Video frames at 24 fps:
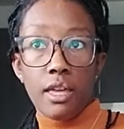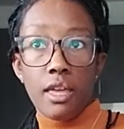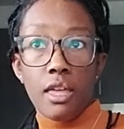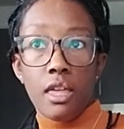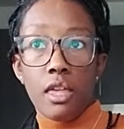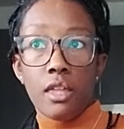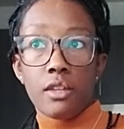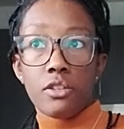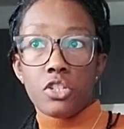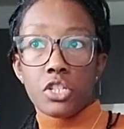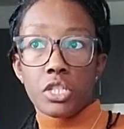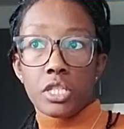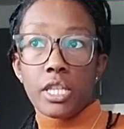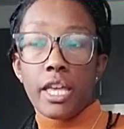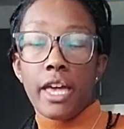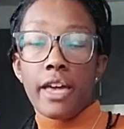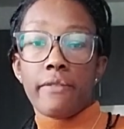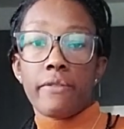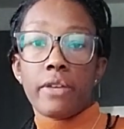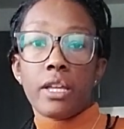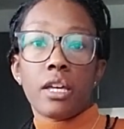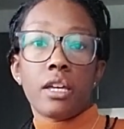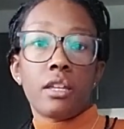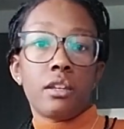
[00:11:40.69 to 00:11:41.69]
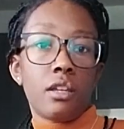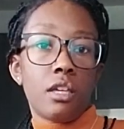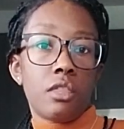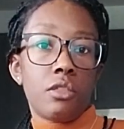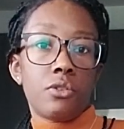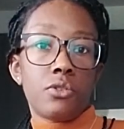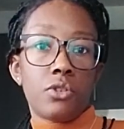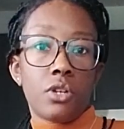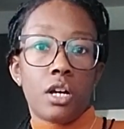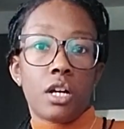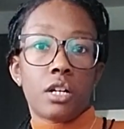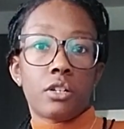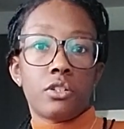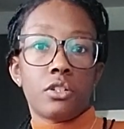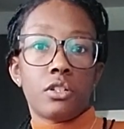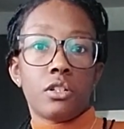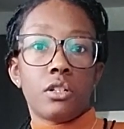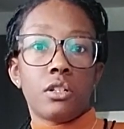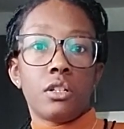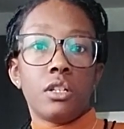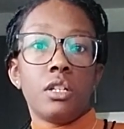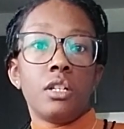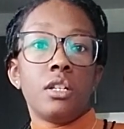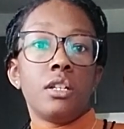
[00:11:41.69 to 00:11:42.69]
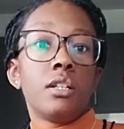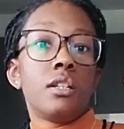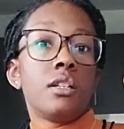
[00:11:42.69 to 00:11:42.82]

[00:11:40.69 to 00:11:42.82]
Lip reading: and just having another doctor